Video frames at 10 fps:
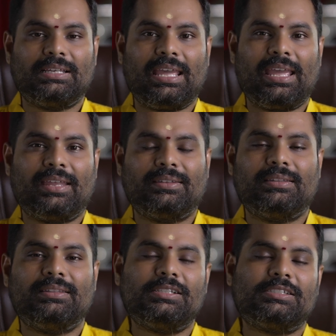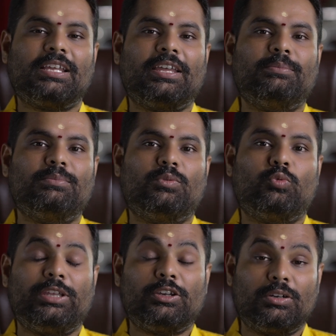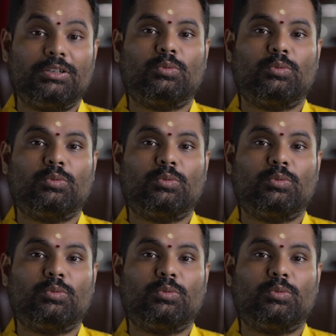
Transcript: And this time we could